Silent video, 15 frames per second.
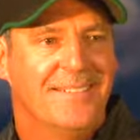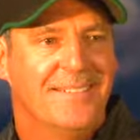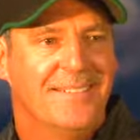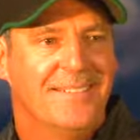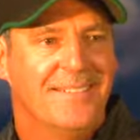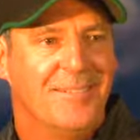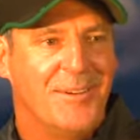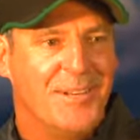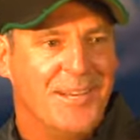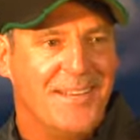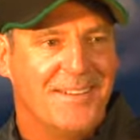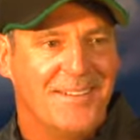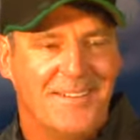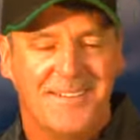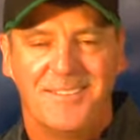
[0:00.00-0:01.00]
Mm-hmm. We
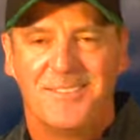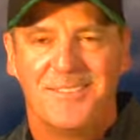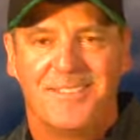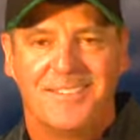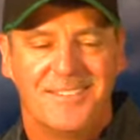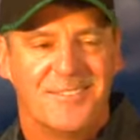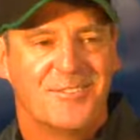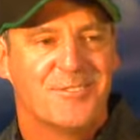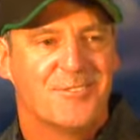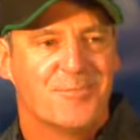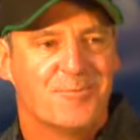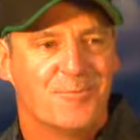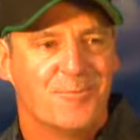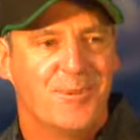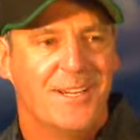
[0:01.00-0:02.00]
did.
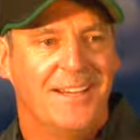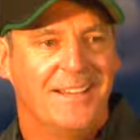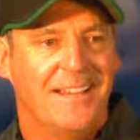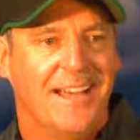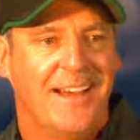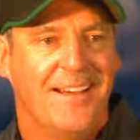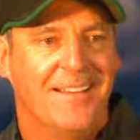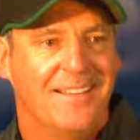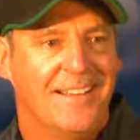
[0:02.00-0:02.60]
Sweet, yeah.